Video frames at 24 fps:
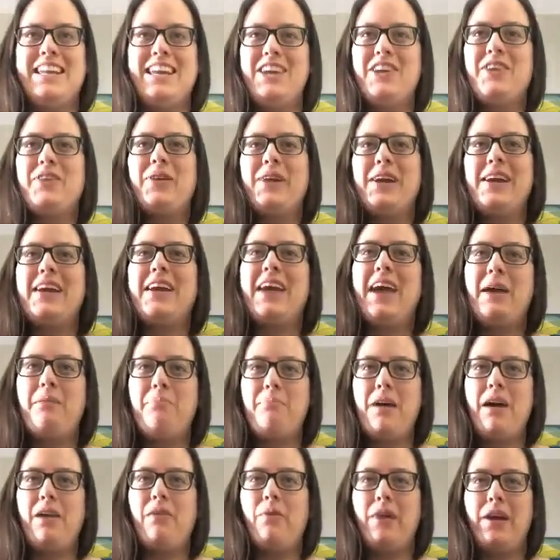Creek and
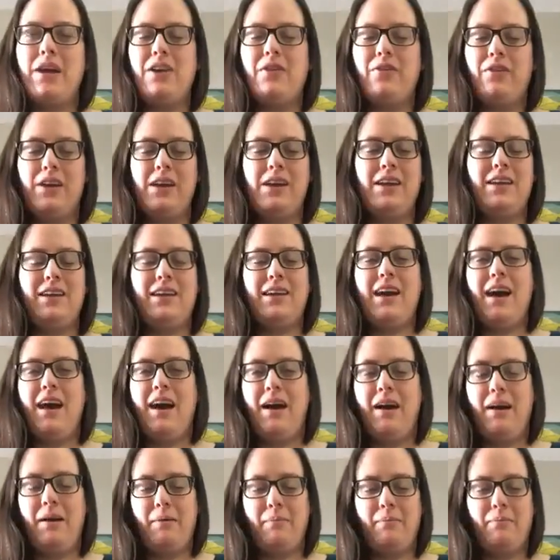Medway Creek
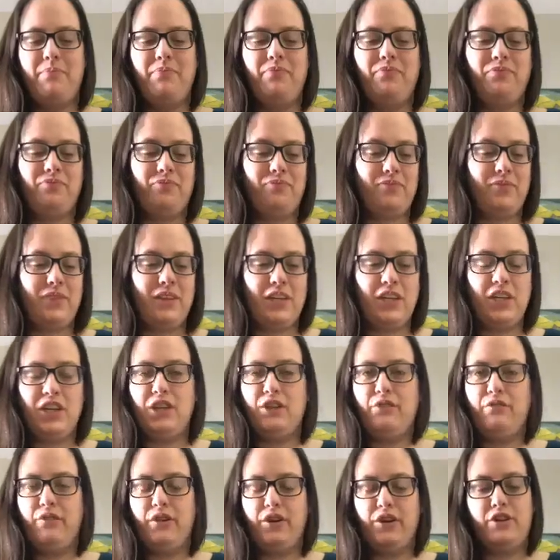
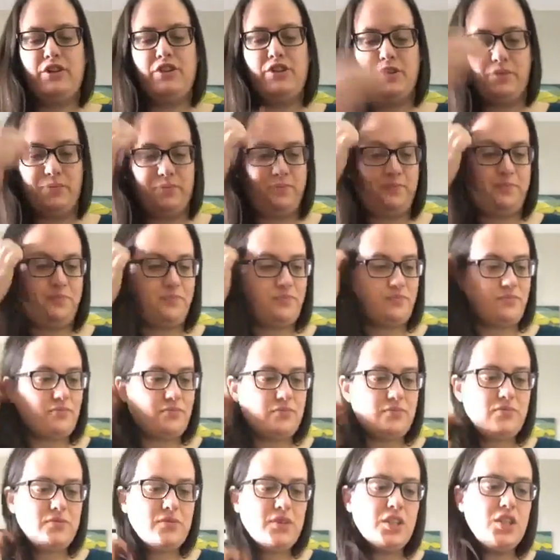converge.
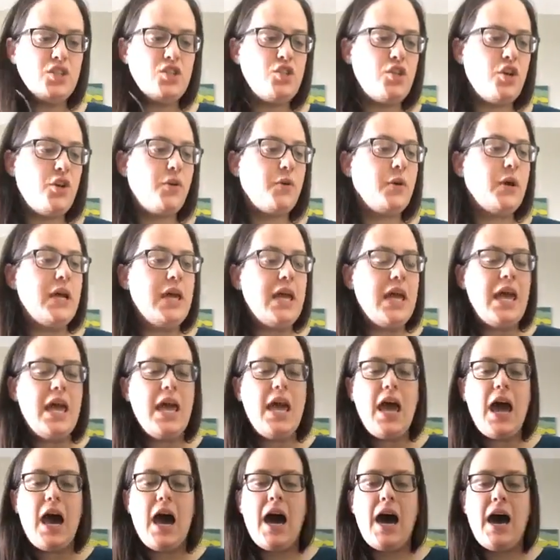So
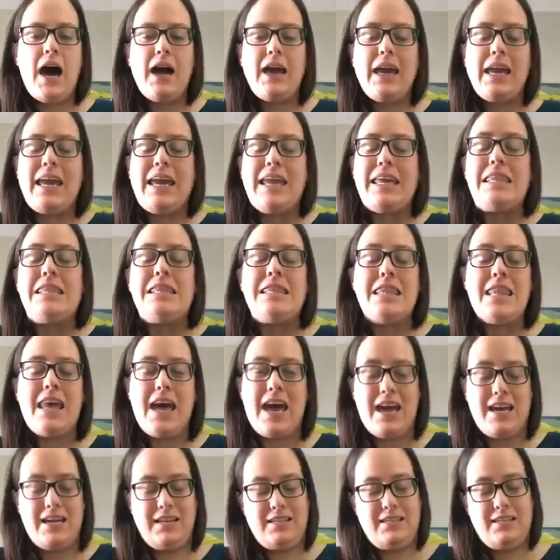in
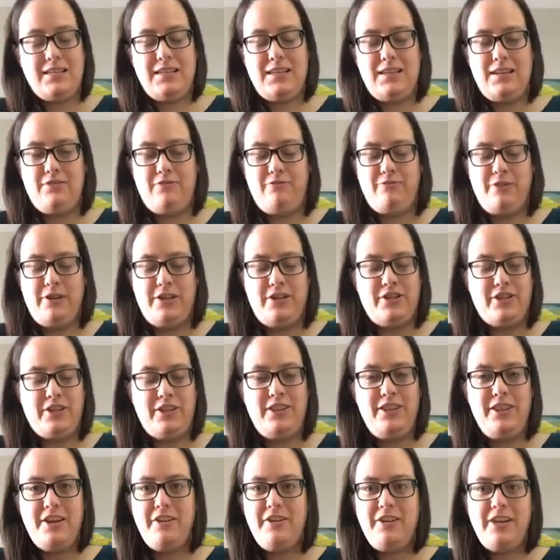that region
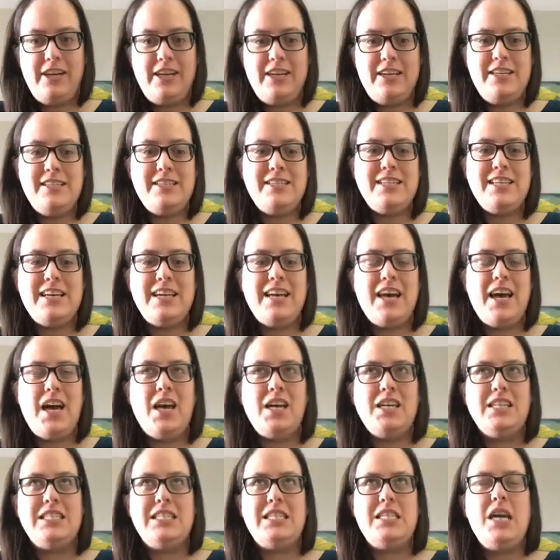there is
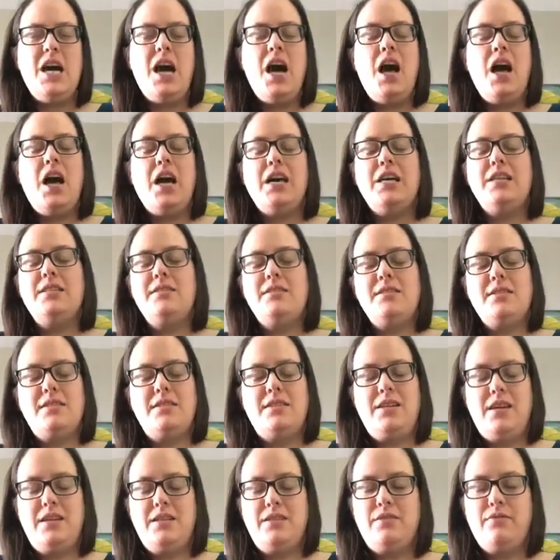tons and
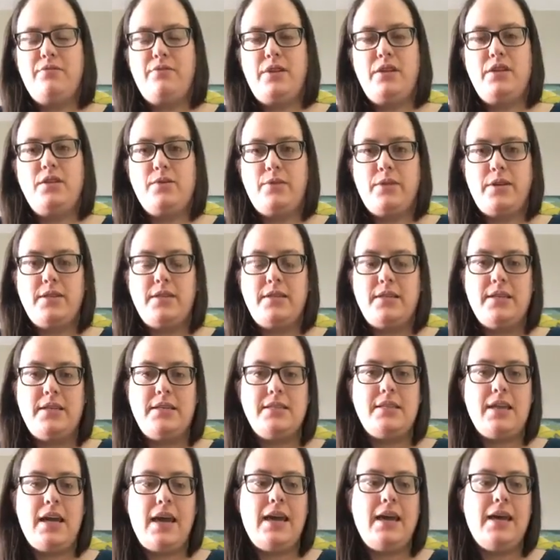tons of
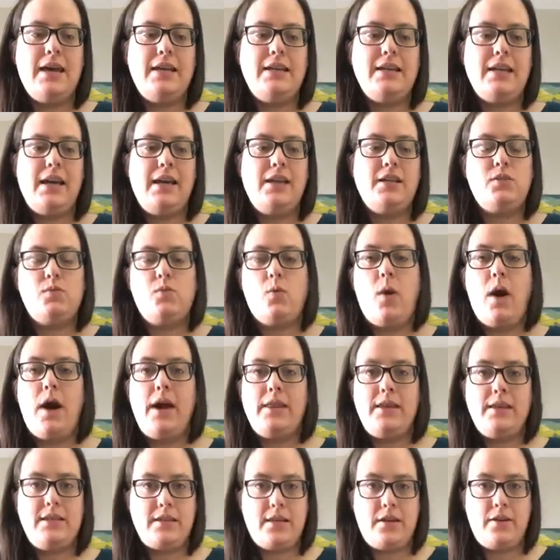resources, and it's why
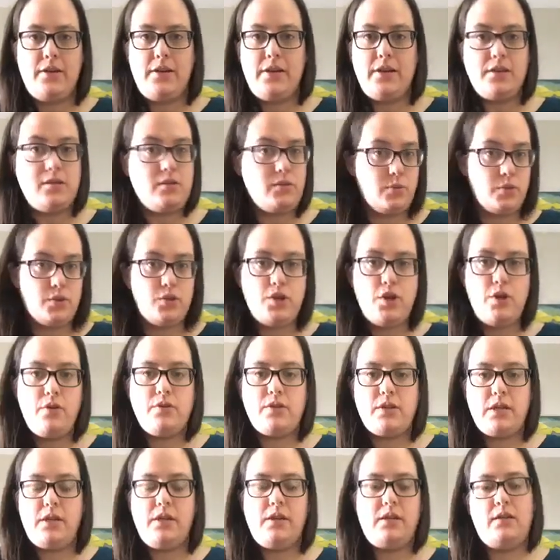these areas were
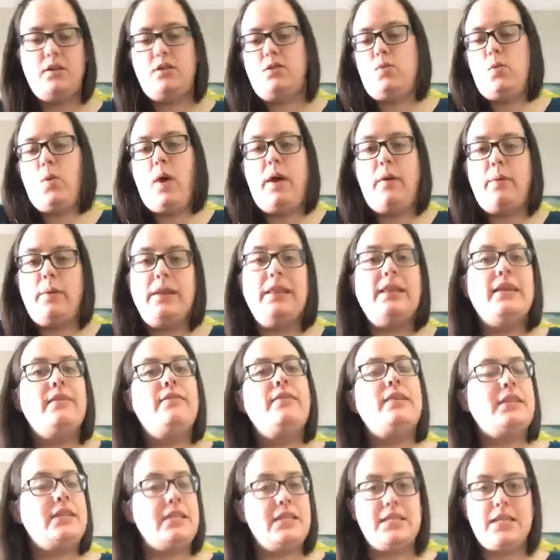chosen, and it's why we live
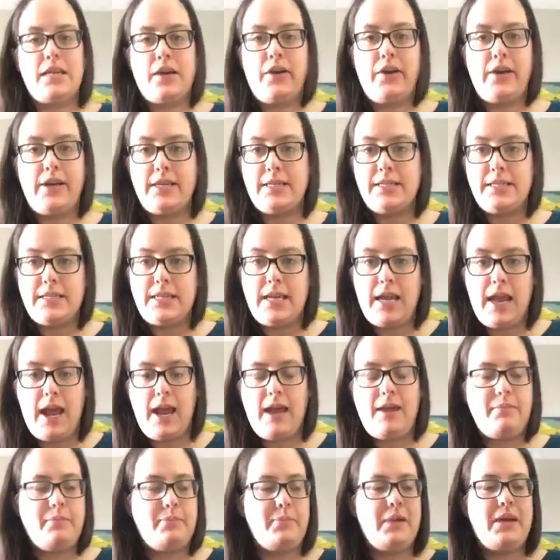in these areas
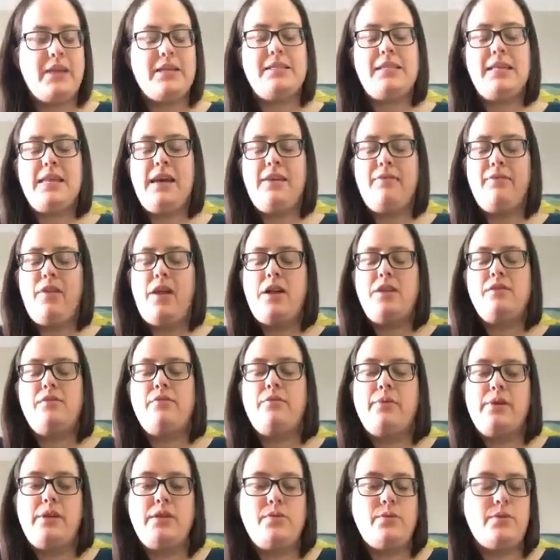today, because they have lots of
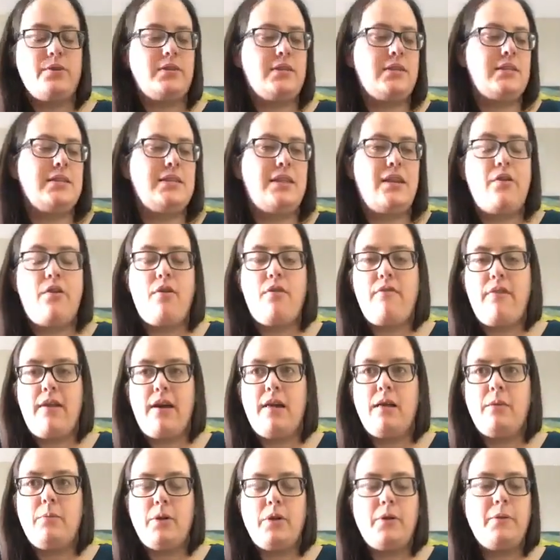resources that are
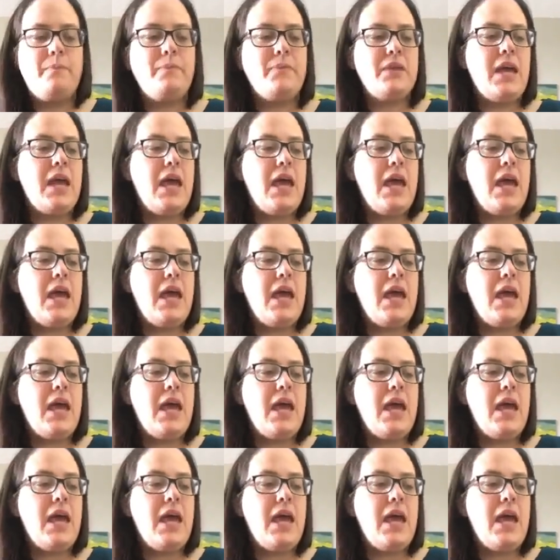available.